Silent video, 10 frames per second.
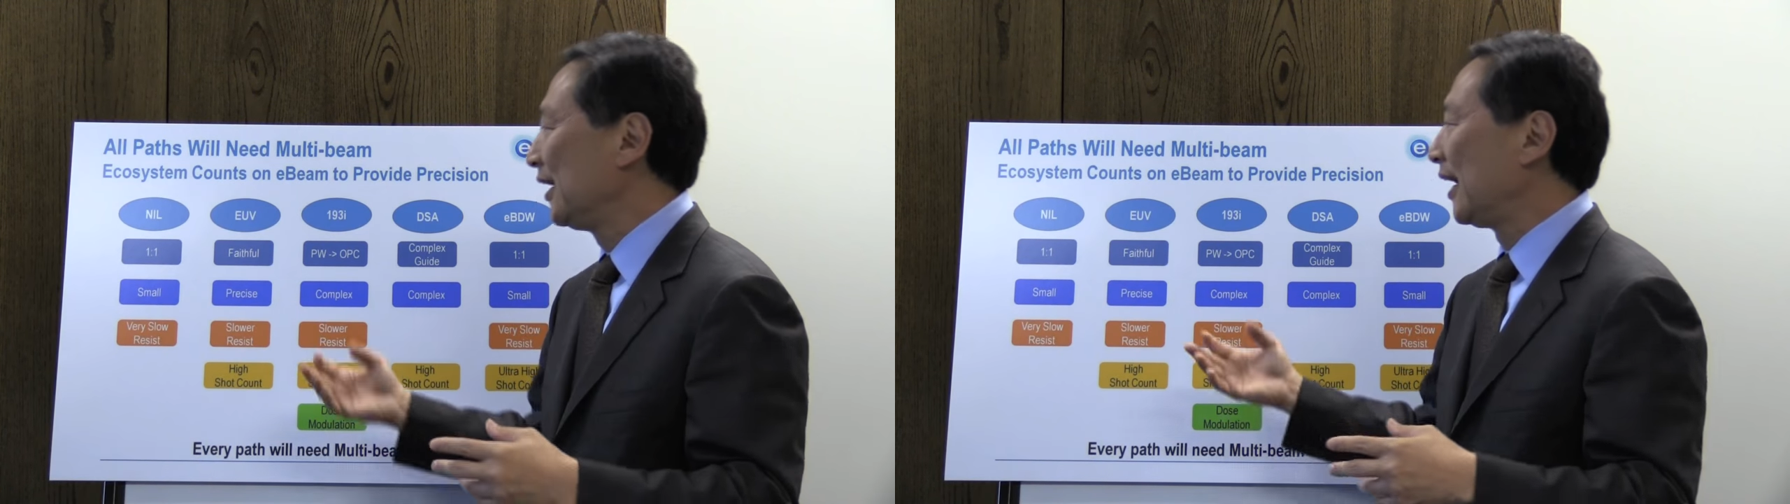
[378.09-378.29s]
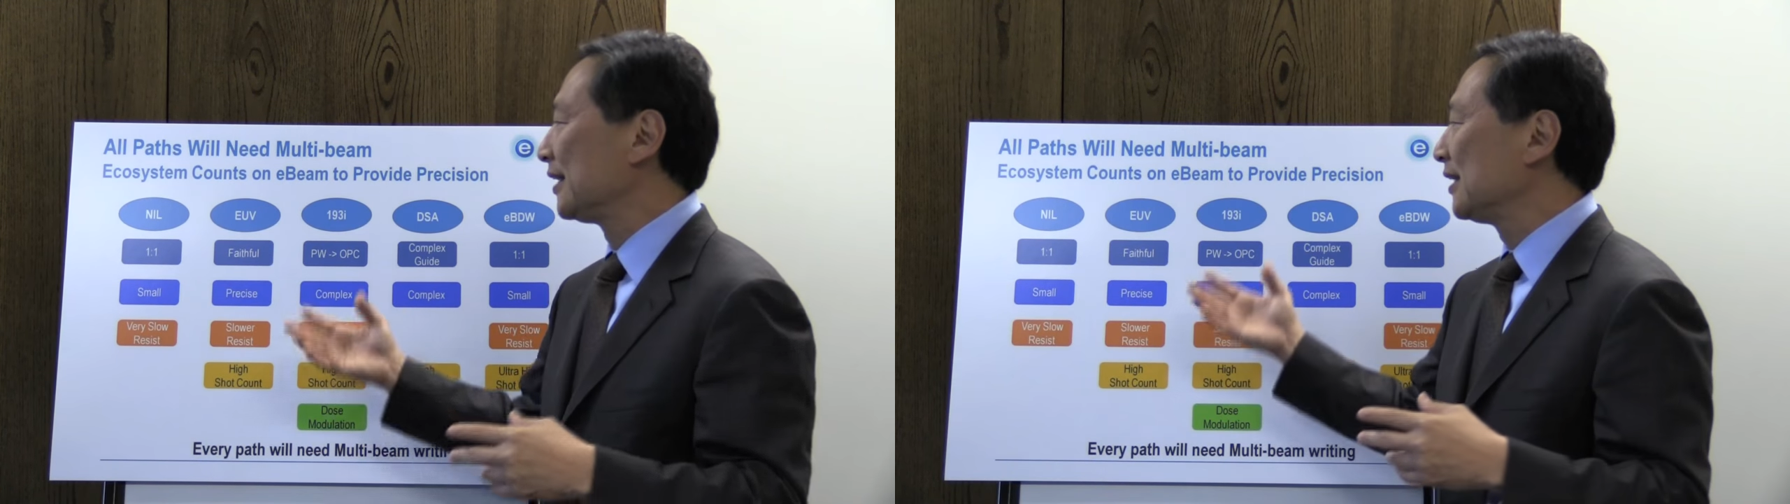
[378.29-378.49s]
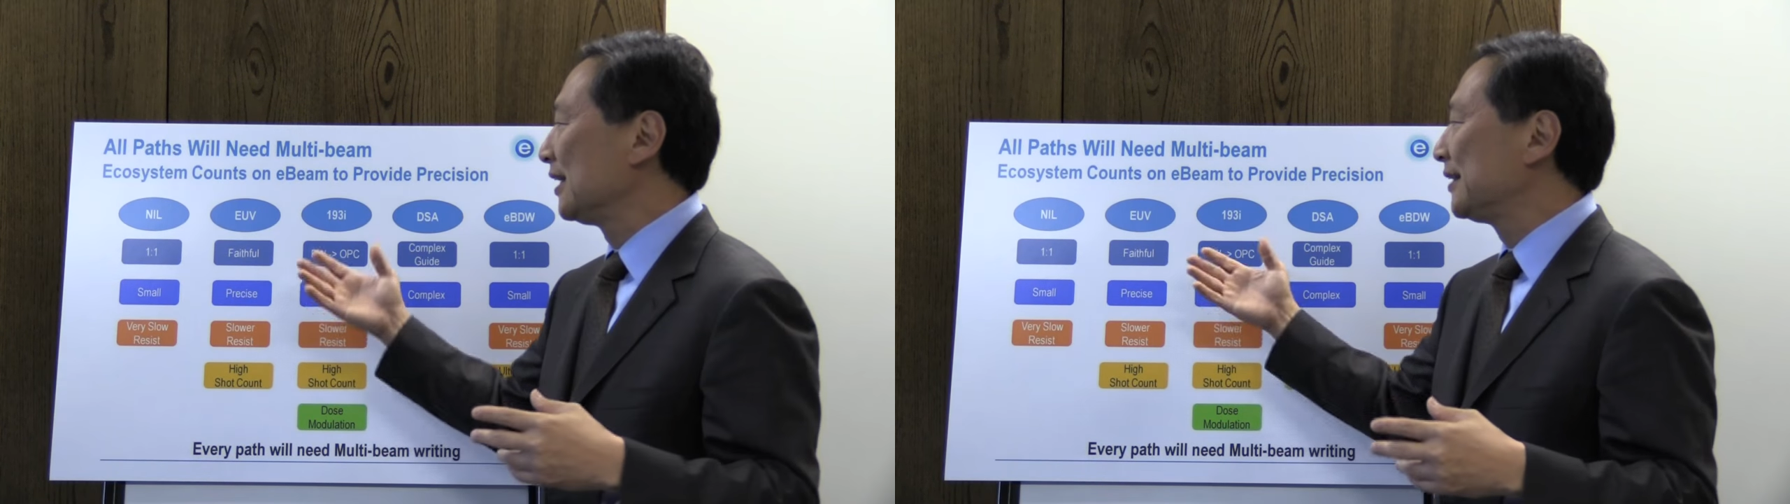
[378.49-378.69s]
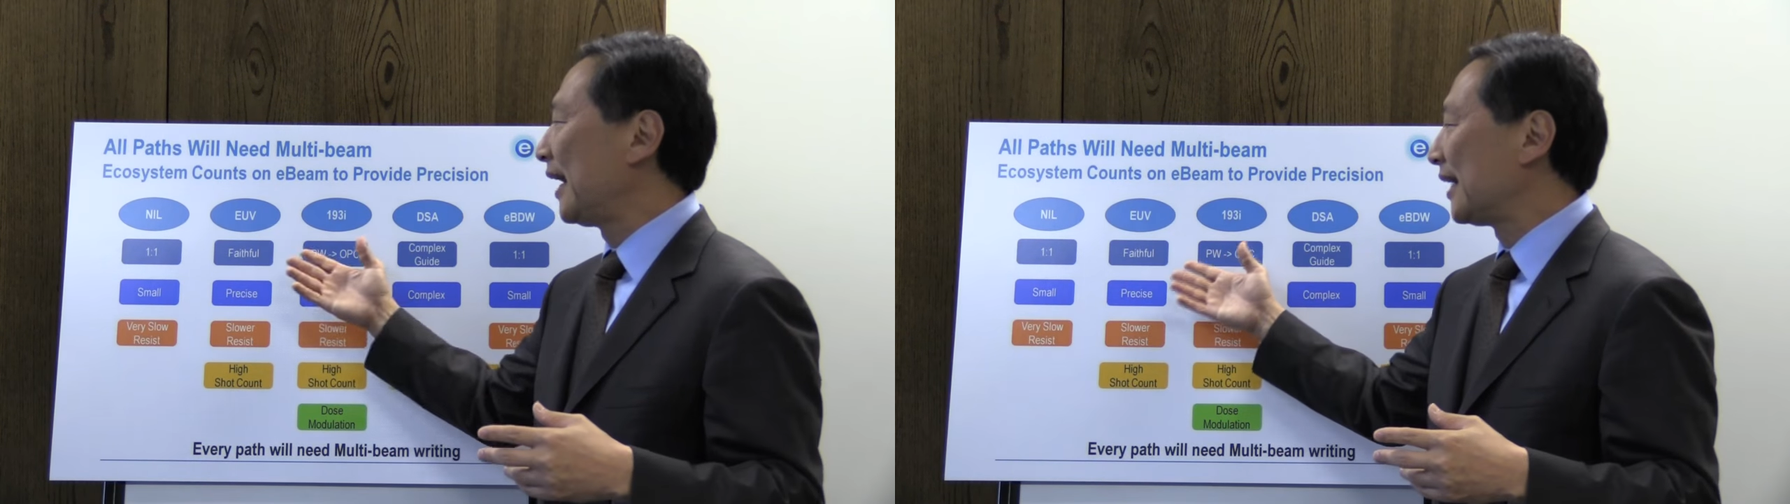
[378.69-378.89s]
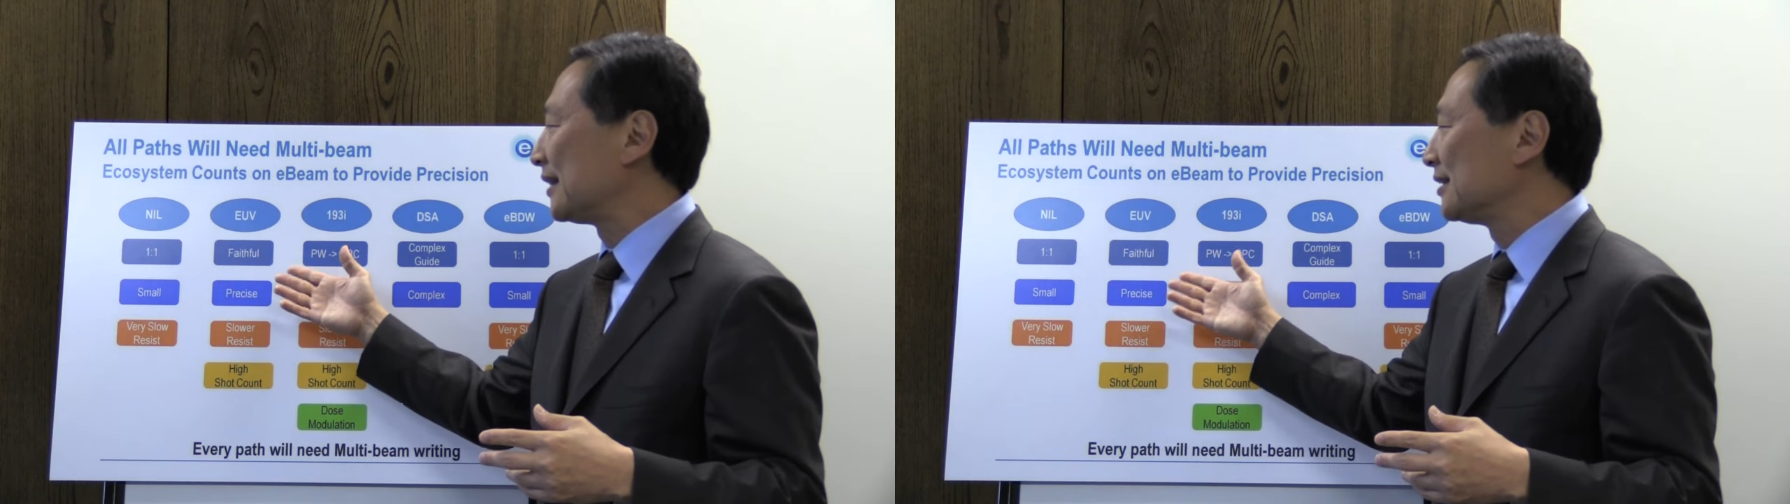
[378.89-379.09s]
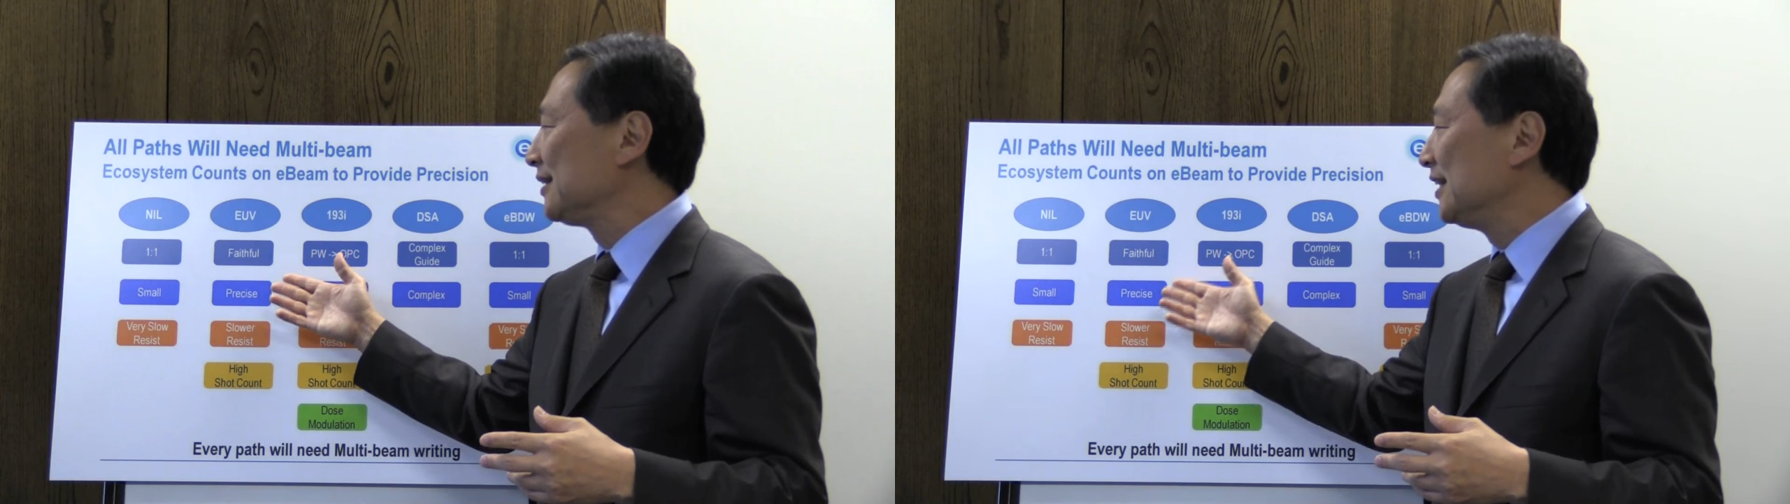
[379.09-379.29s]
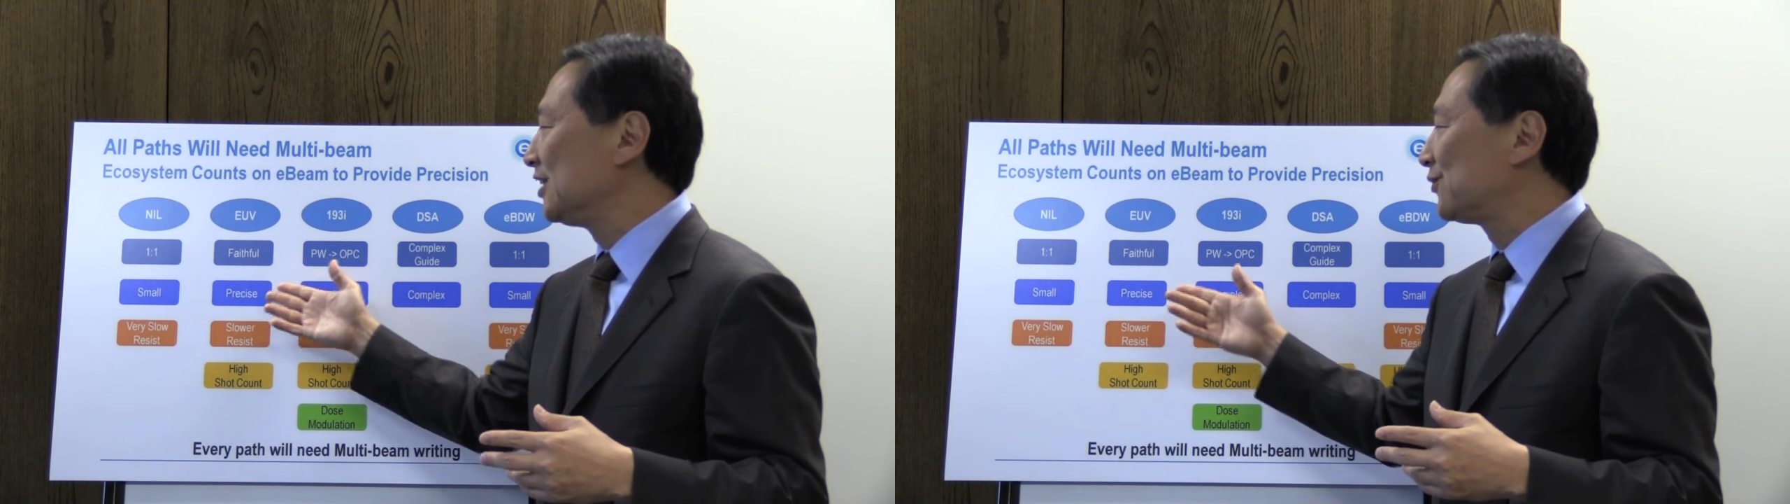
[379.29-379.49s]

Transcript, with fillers: and that need